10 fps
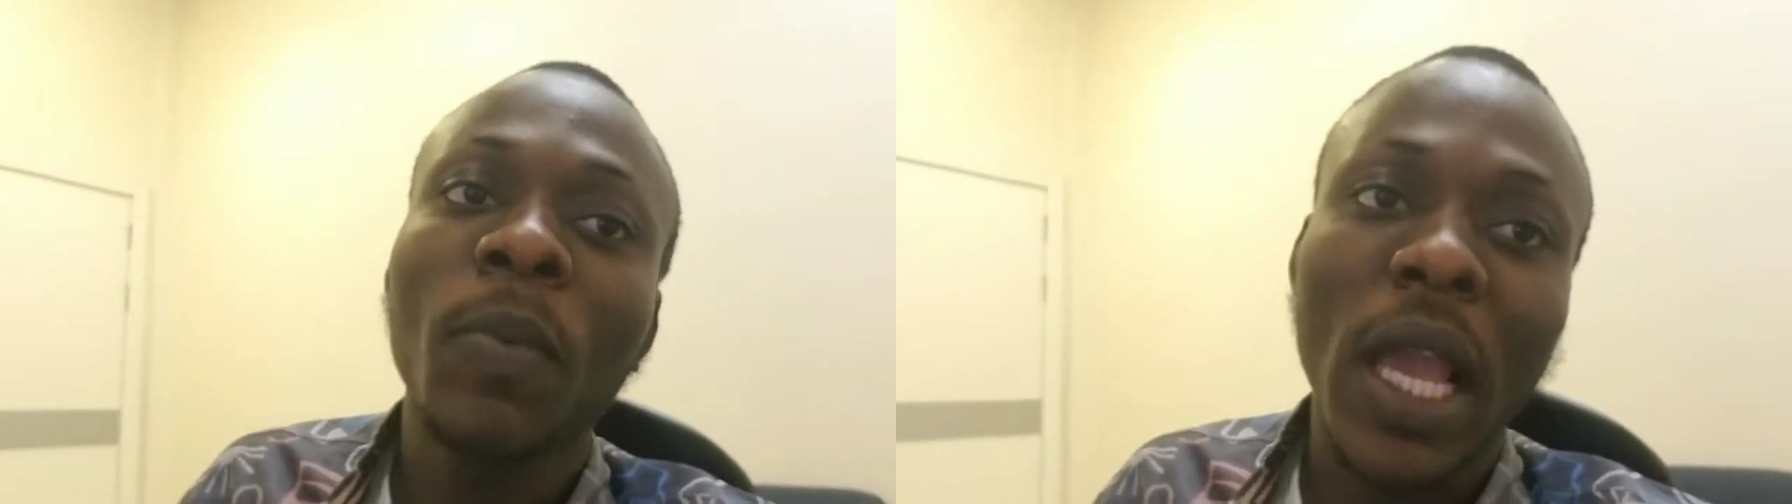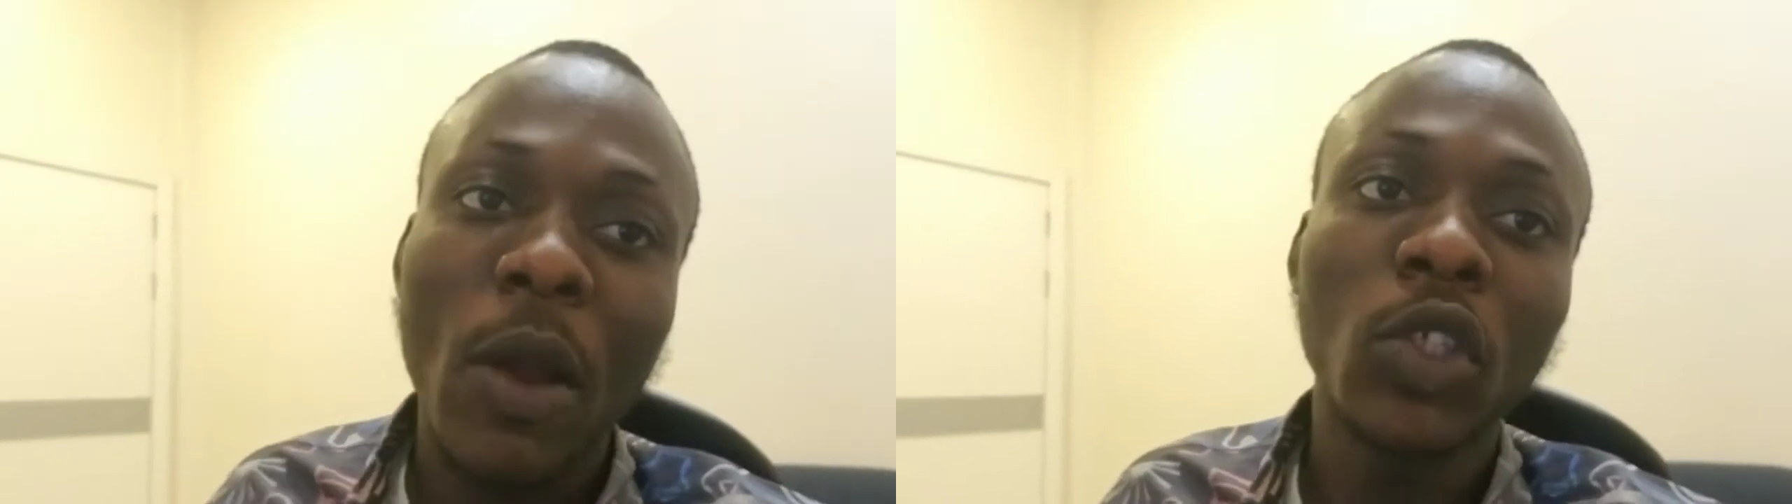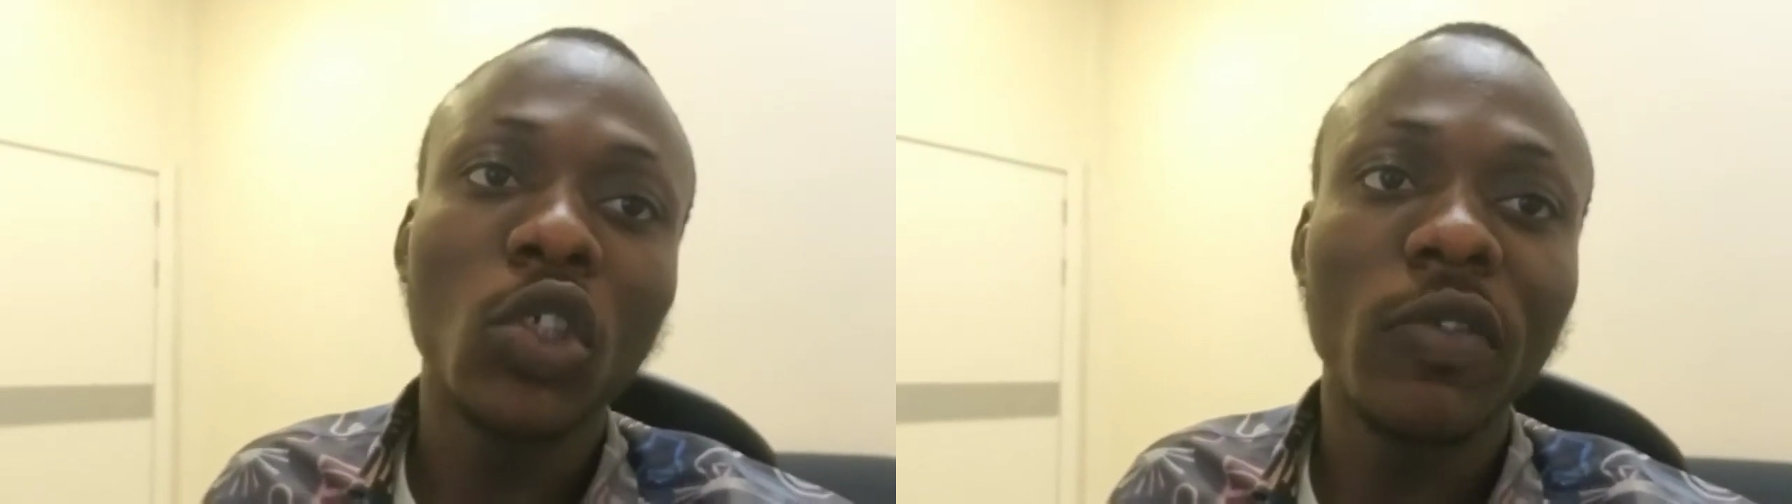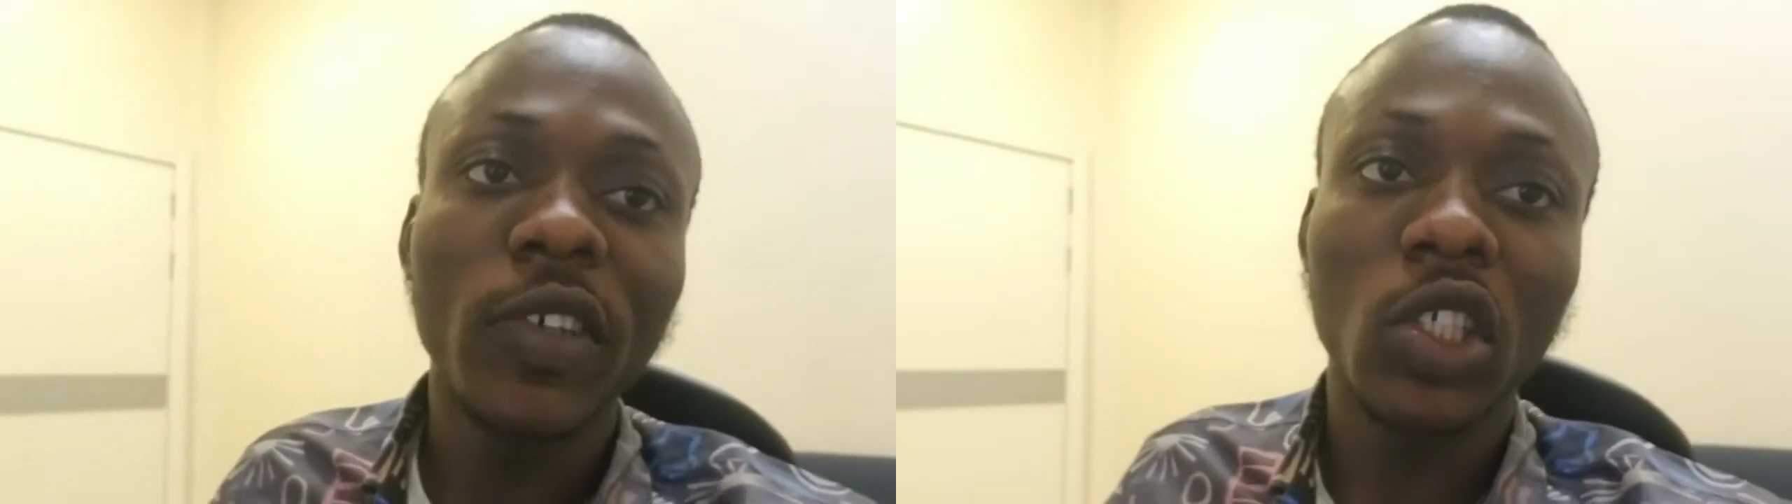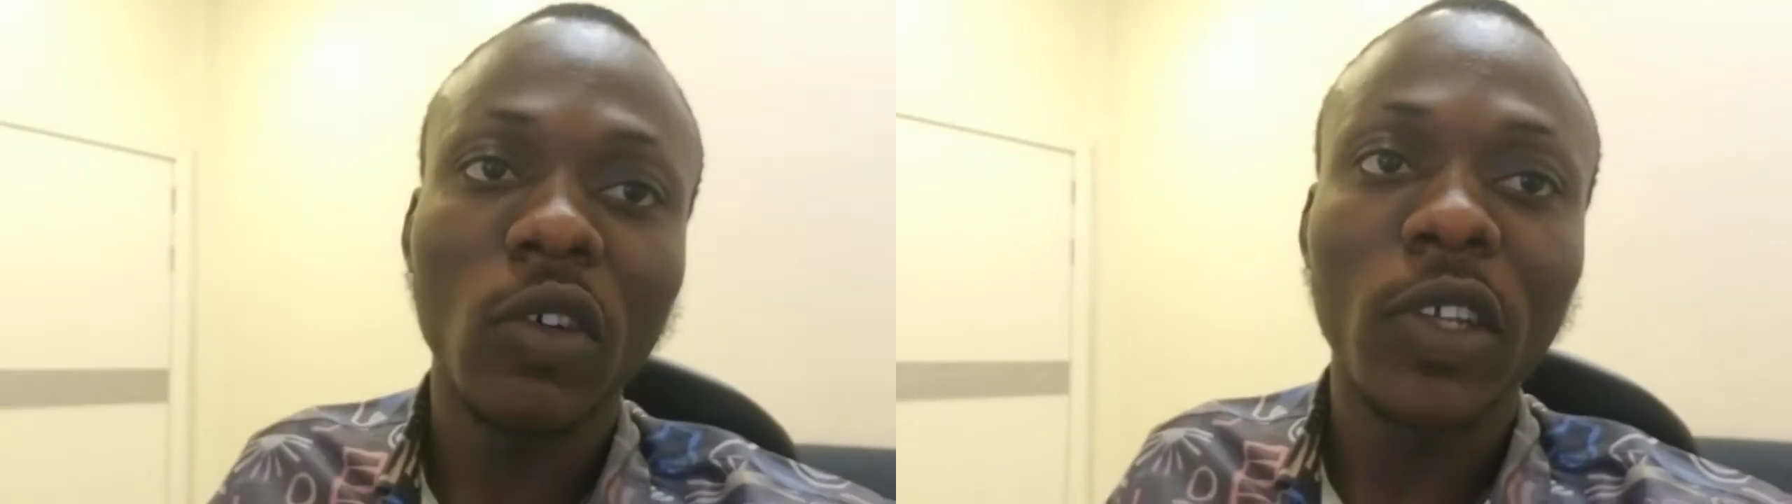I went to
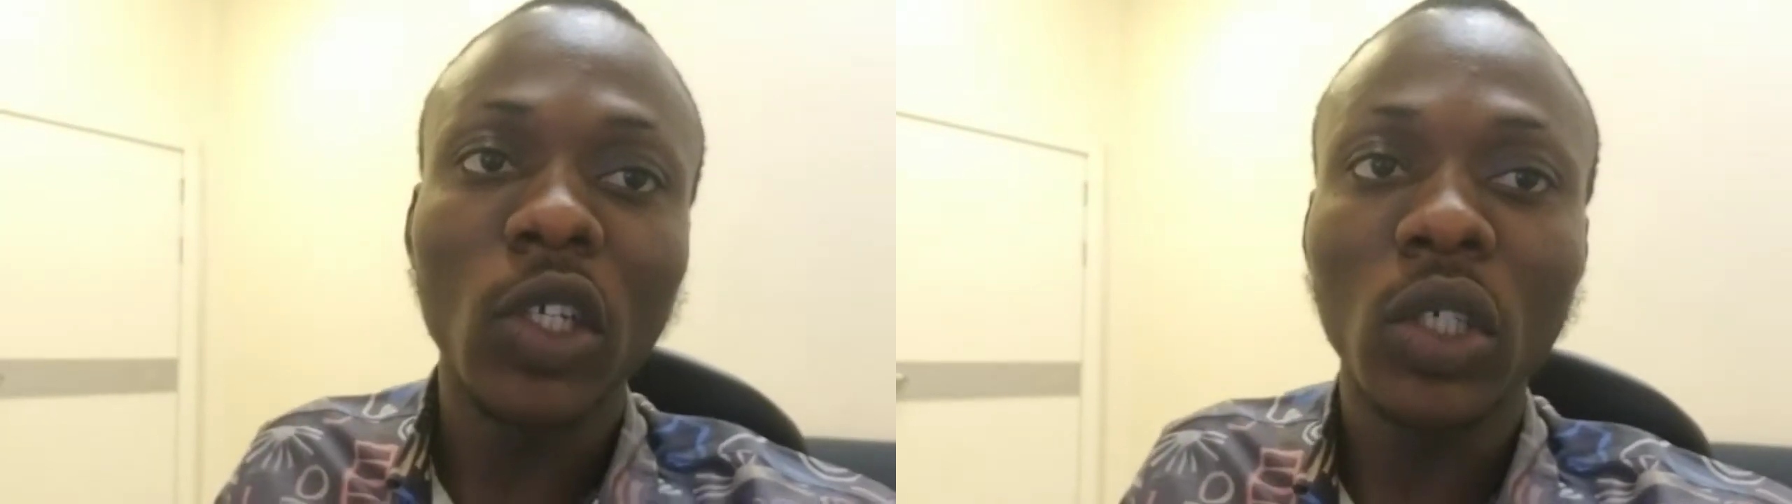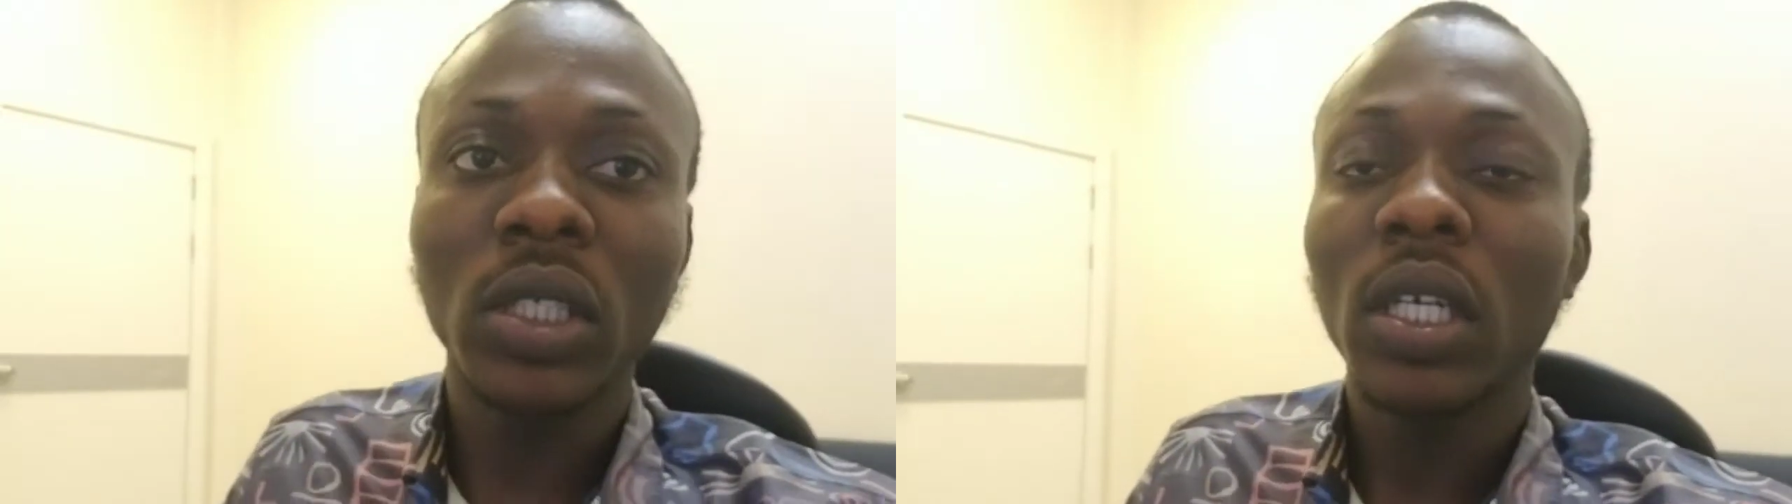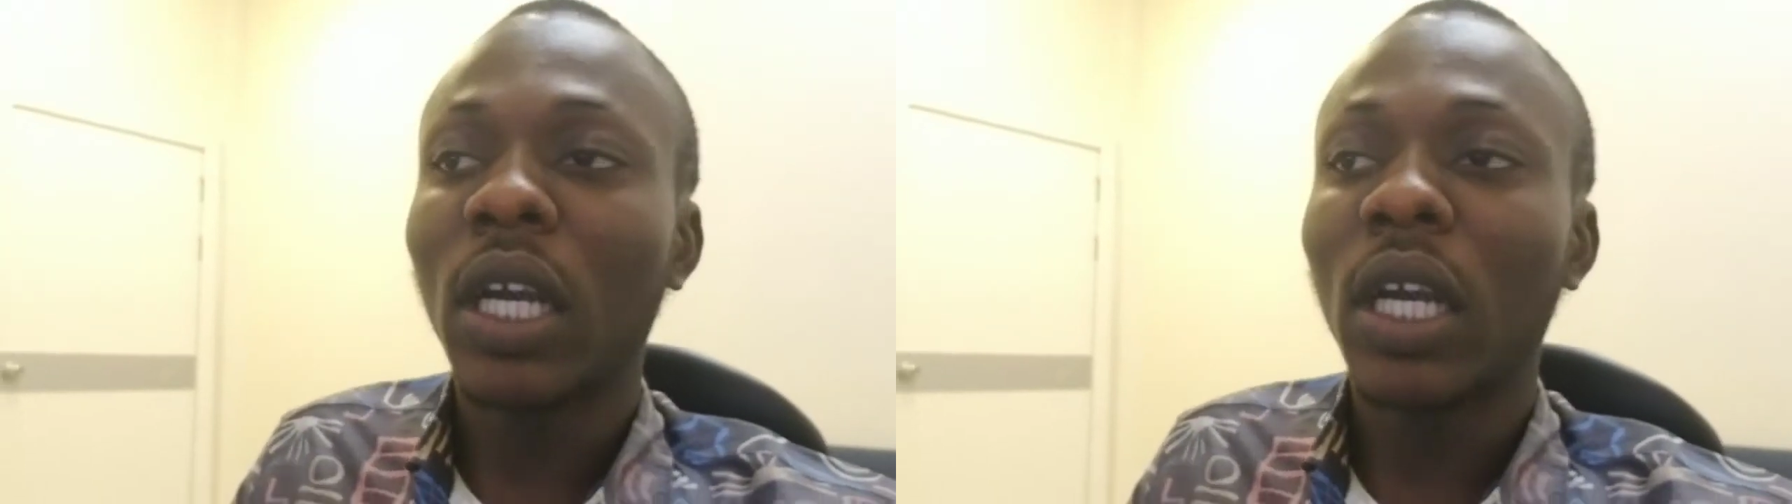University of Lagos,